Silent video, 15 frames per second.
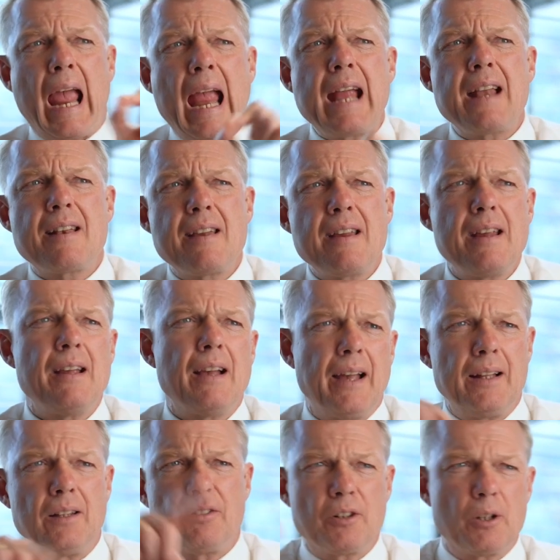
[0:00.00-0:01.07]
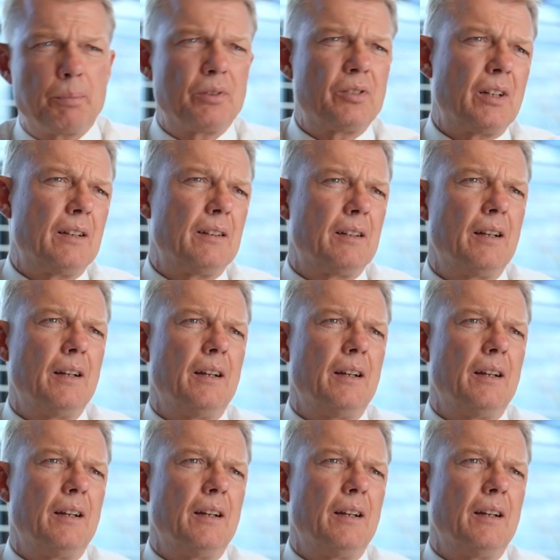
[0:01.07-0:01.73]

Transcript: 80%